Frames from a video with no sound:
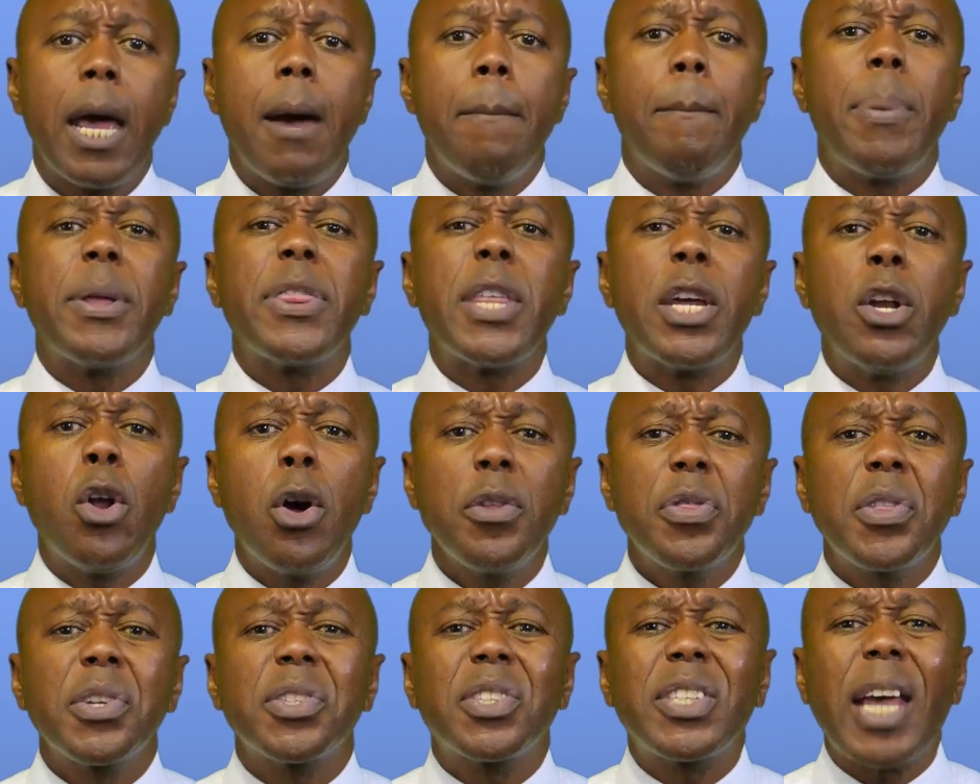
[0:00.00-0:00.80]
But they're
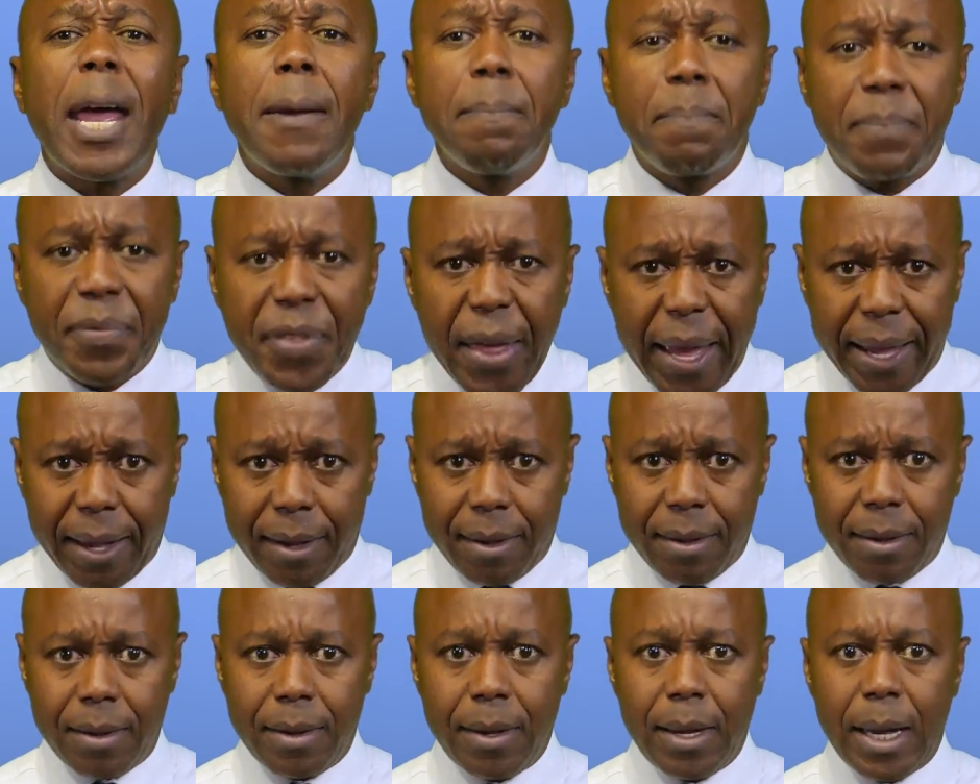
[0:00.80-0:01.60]
not the same
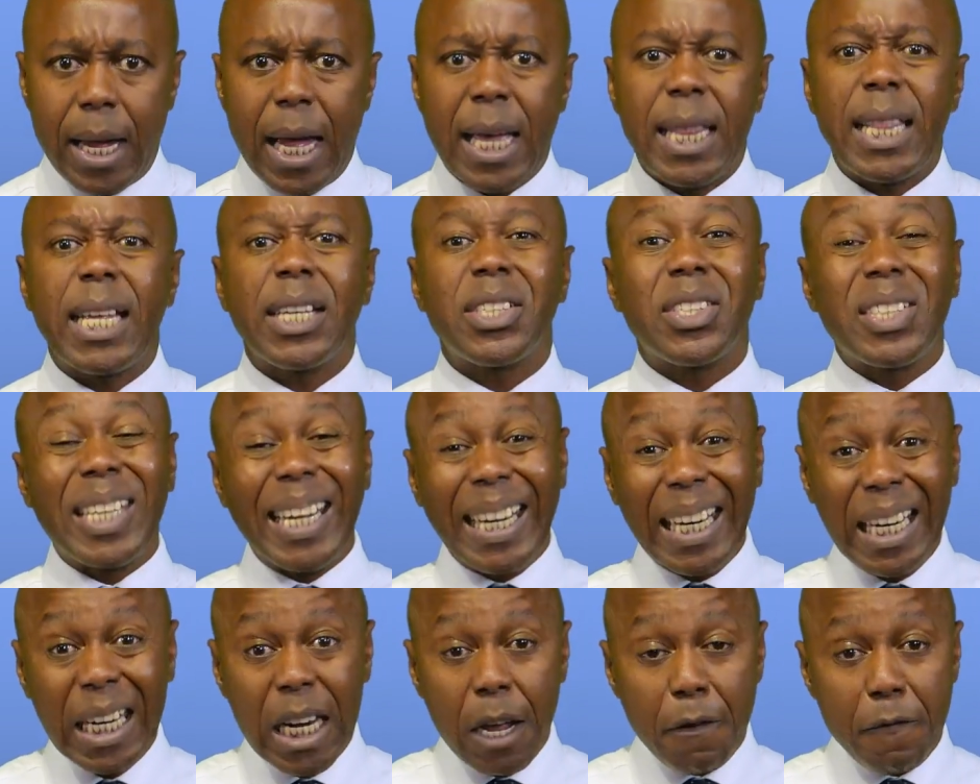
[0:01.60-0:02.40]
thing, and there's
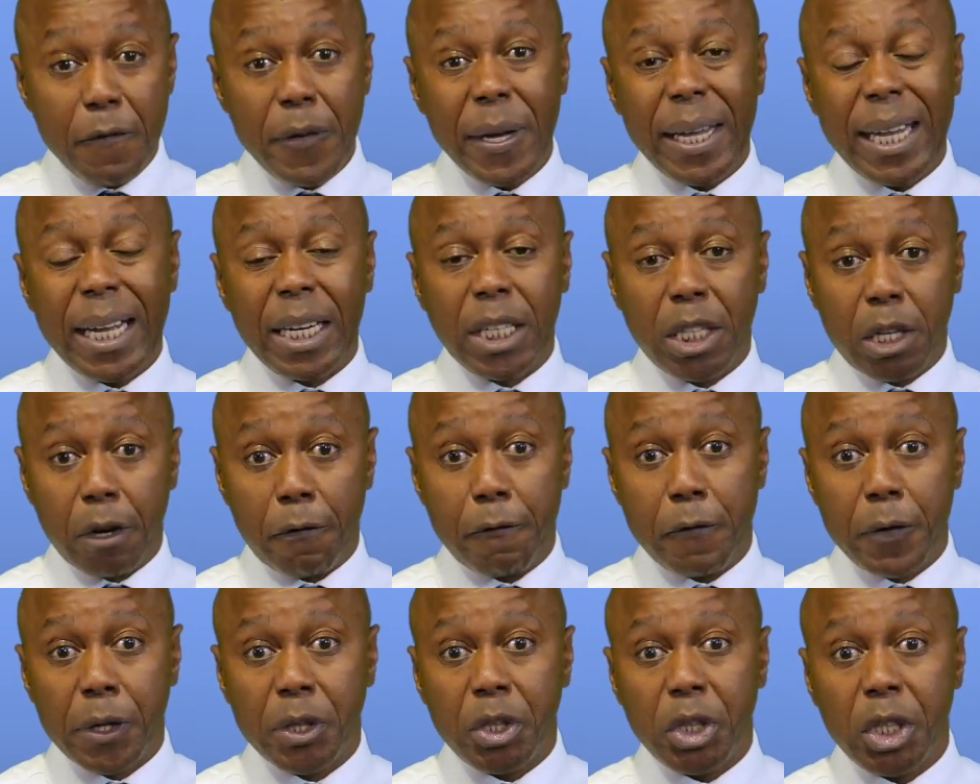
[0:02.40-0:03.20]
significant
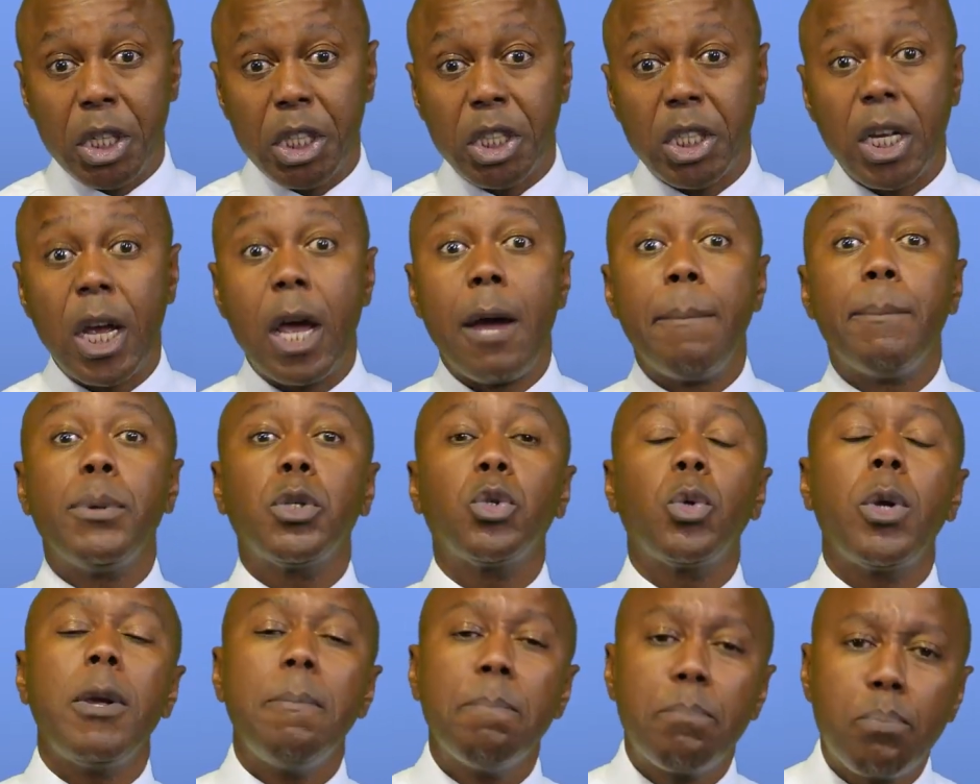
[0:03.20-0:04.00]
differences
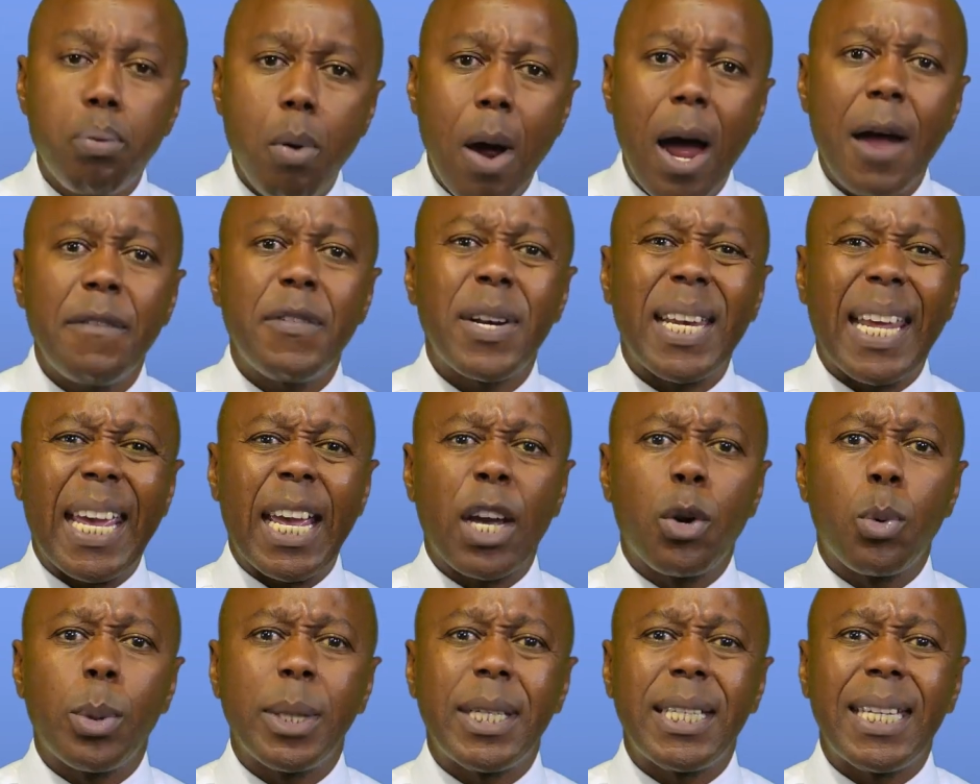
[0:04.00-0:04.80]
between private
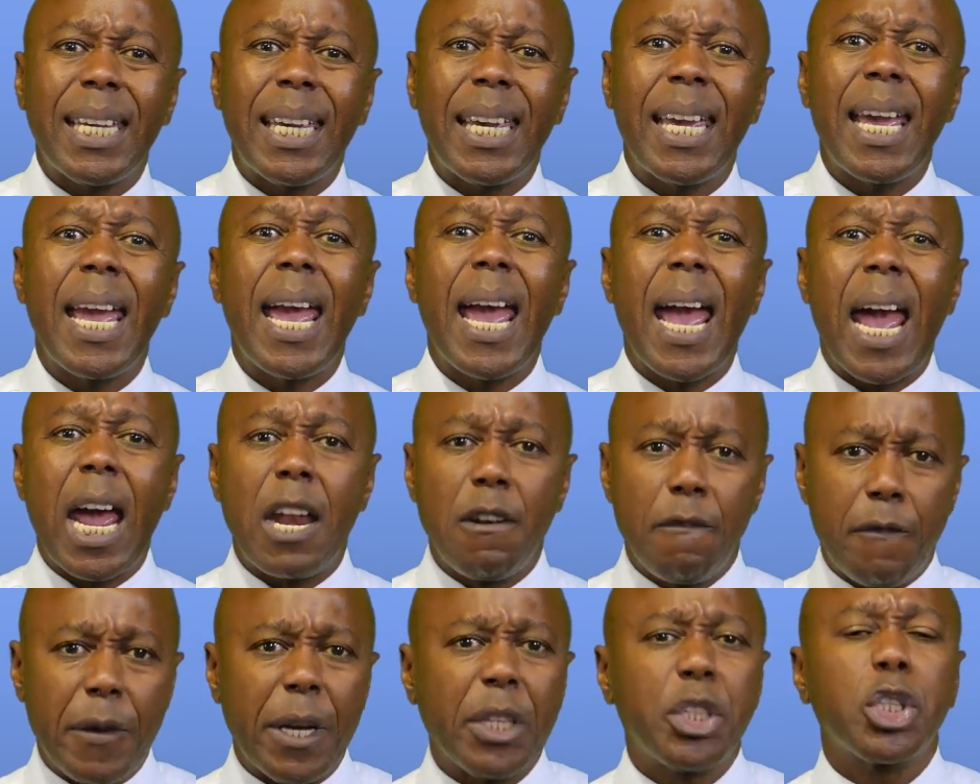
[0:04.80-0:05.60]
equity
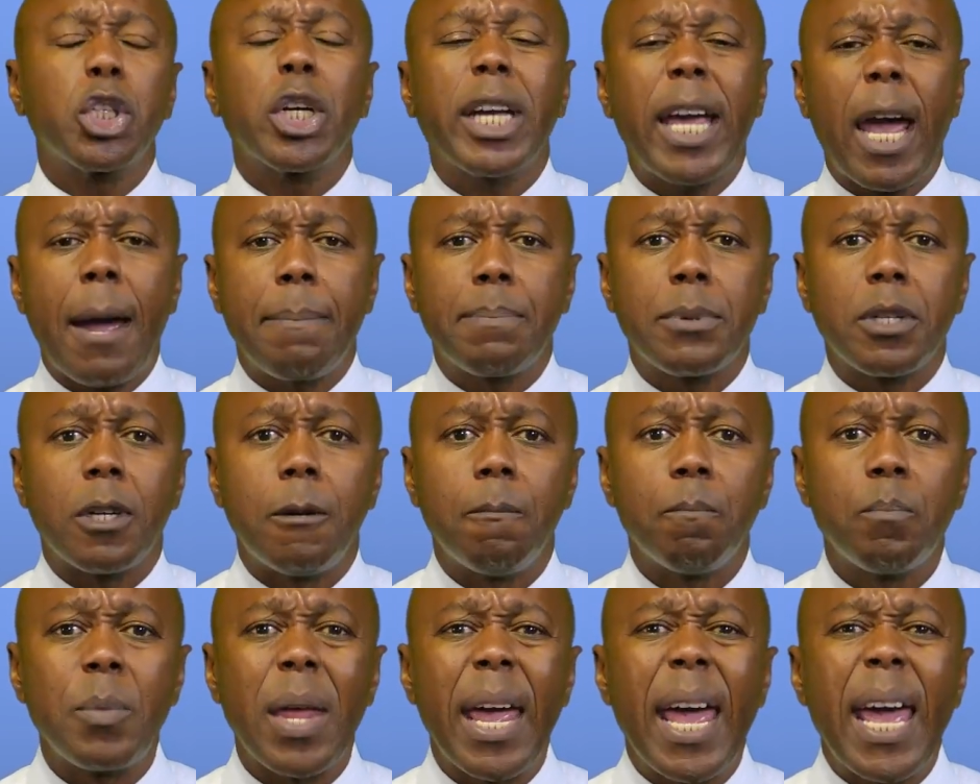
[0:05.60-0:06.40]
and venture capital.
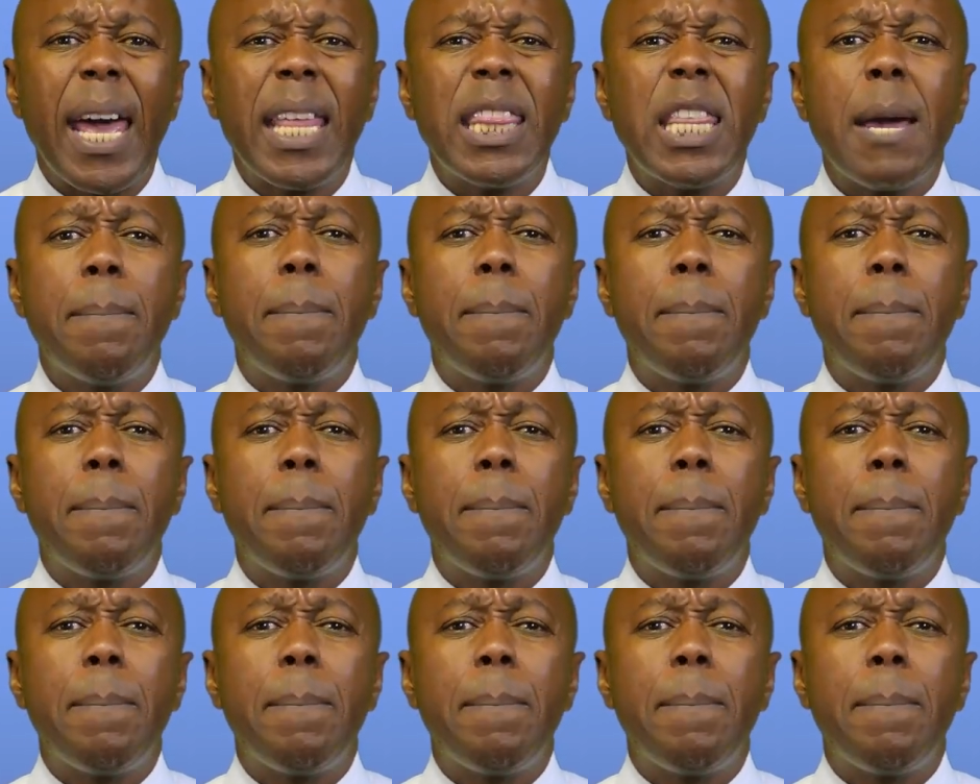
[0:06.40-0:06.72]
They